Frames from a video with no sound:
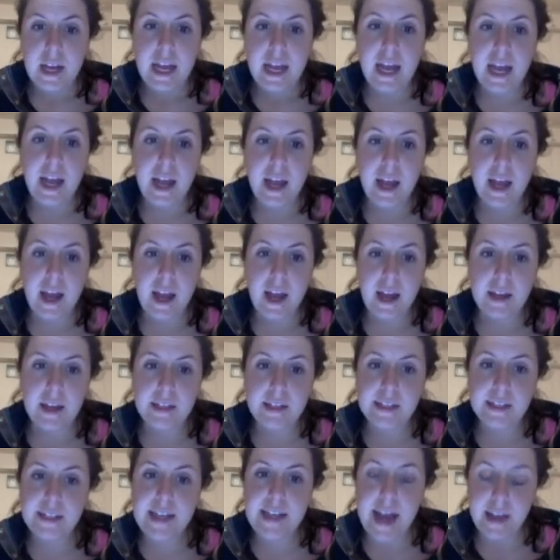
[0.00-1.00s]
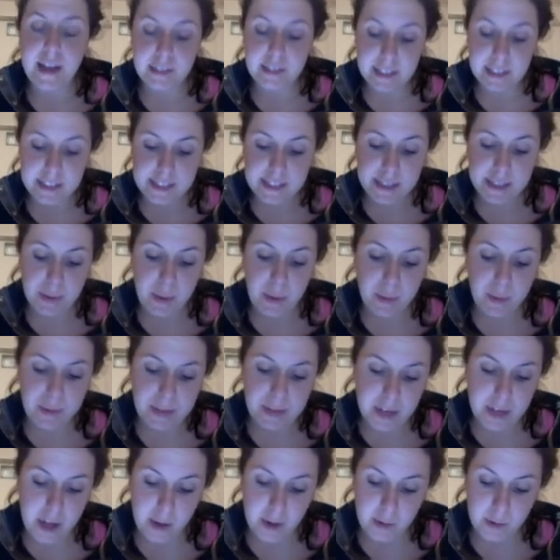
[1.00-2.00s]
And now let's see what we
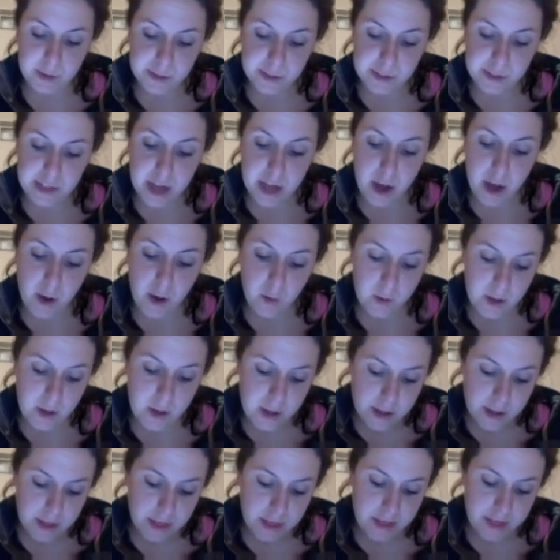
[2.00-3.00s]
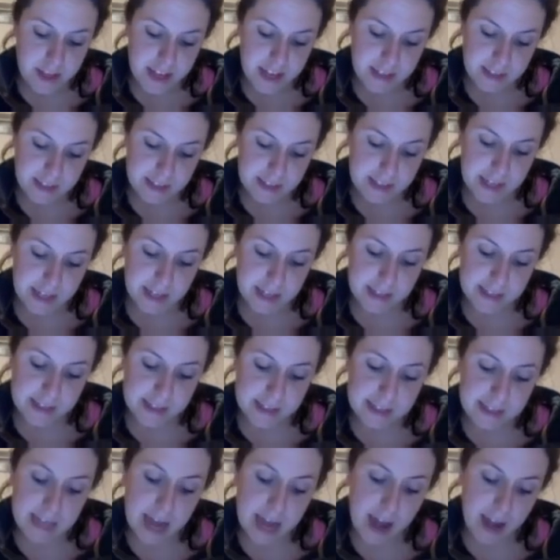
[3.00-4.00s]
know. So this is
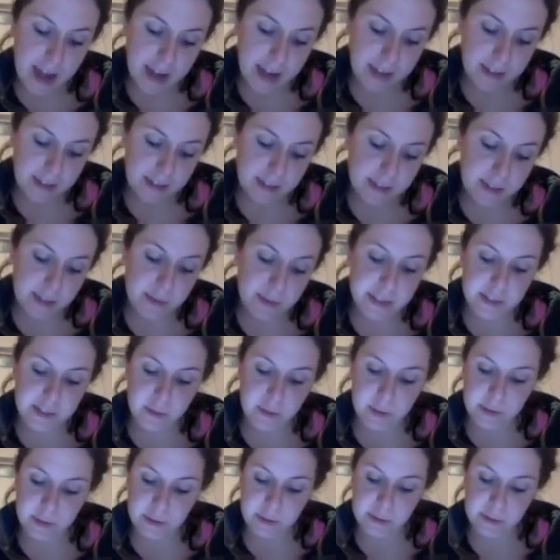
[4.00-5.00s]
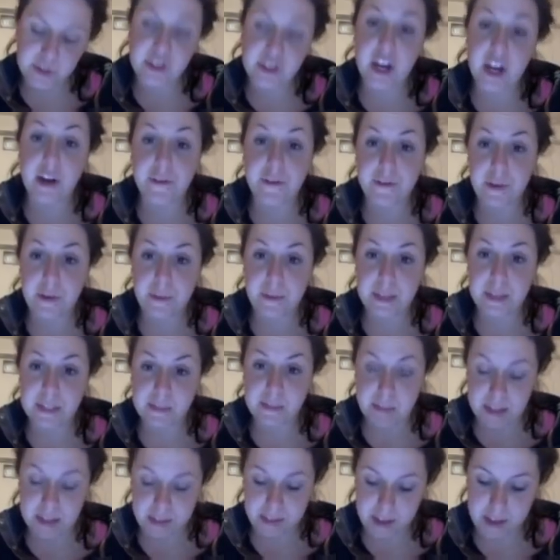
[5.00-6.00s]
sine, so it's going to start from its
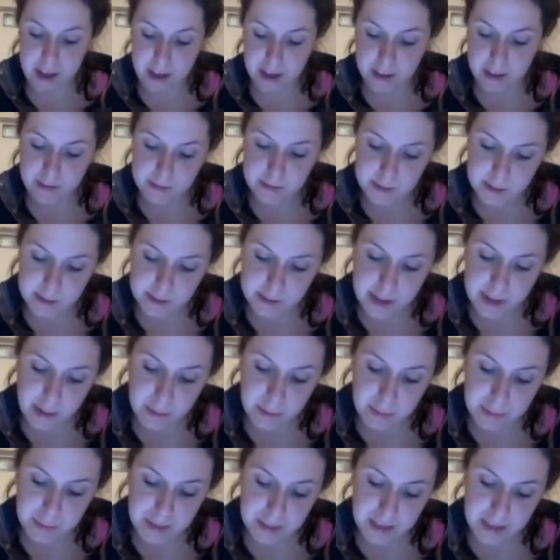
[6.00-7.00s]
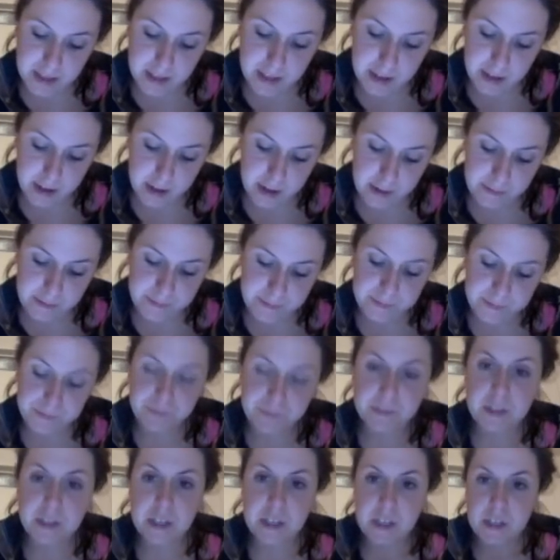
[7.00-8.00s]
midline, so that will be here.
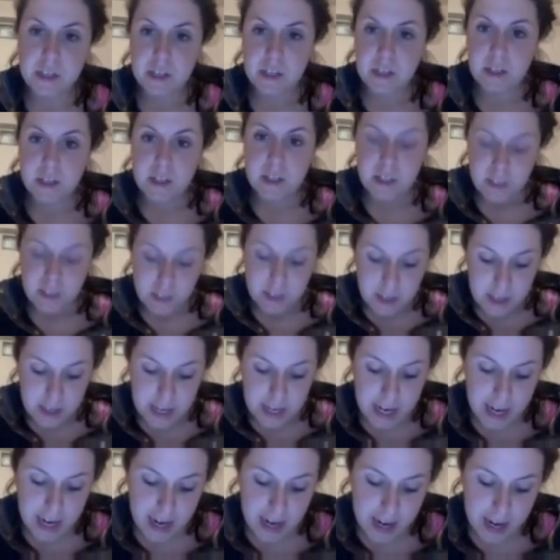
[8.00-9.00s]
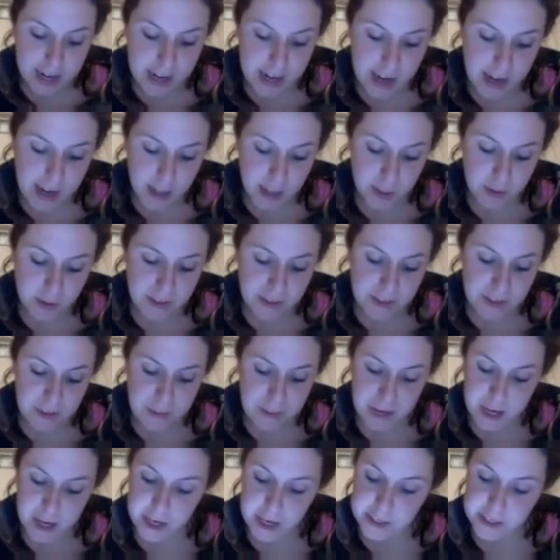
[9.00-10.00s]
And I know that the
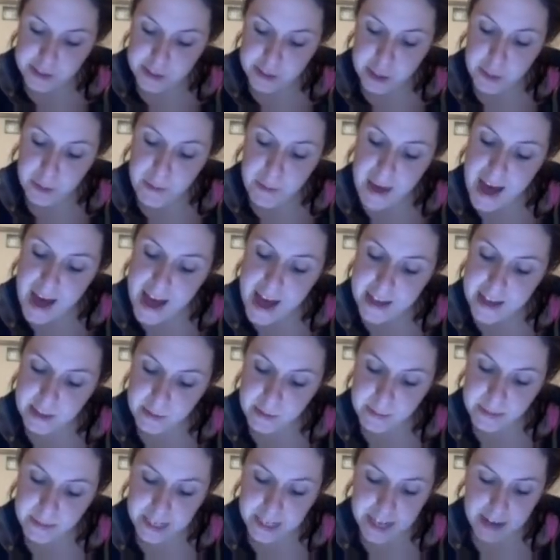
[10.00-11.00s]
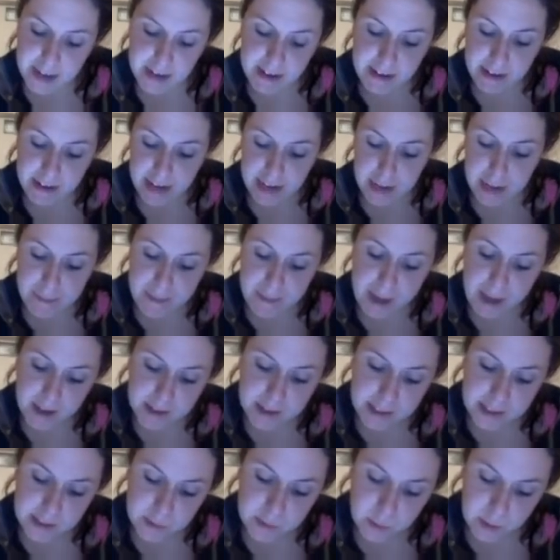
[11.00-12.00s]
period's 2 pi, so I'm going to count out 8
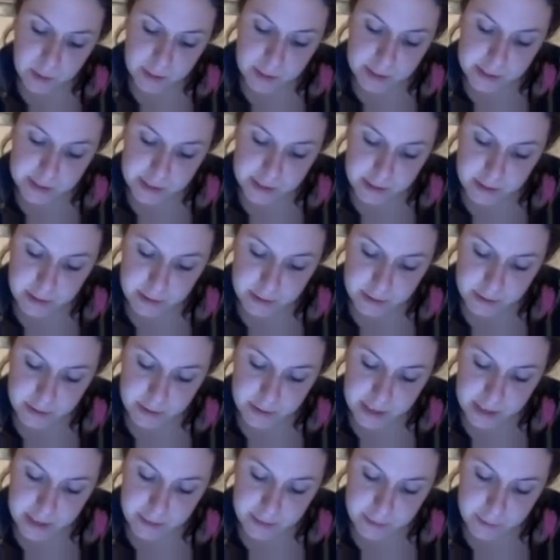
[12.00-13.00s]
boxes. 1, 2, 3,